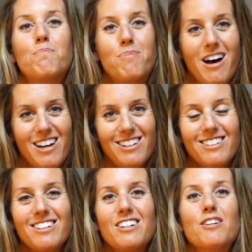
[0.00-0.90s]
But
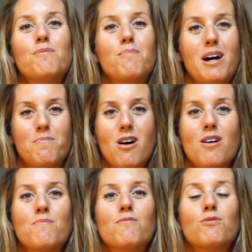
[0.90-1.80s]
my
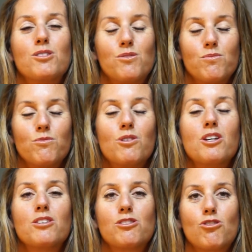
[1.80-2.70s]
mom was one
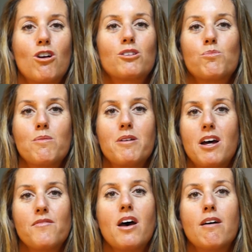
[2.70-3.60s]
of the strongest women
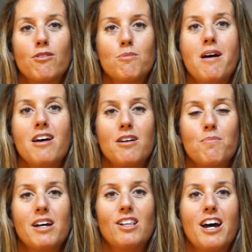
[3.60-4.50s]
I've ever met in
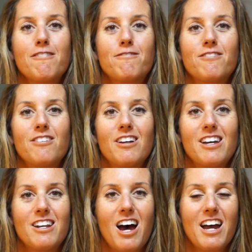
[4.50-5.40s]
my life.
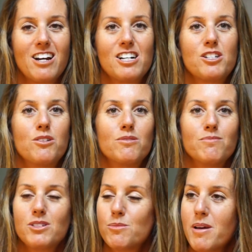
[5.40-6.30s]
And I got to
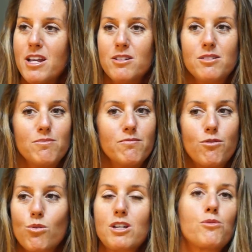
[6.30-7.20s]
spend
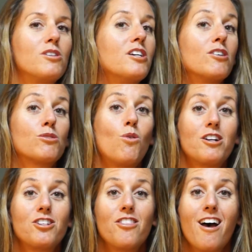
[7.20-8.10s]
43 years
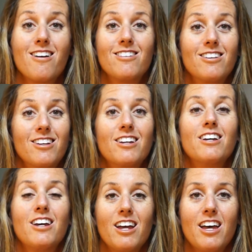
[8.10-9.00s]
watching that.
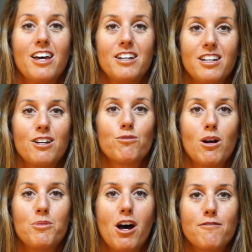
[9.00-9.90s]
And it
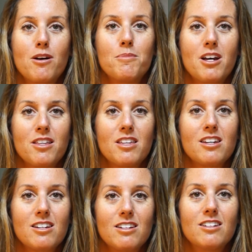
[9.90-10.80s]
rubbed off on me, I think.
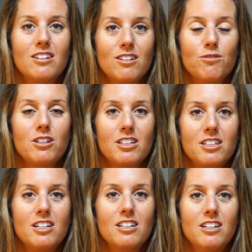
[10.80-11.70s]
It really
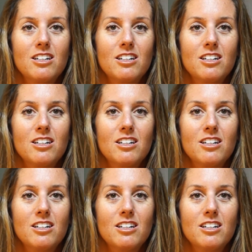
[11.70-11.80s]
did.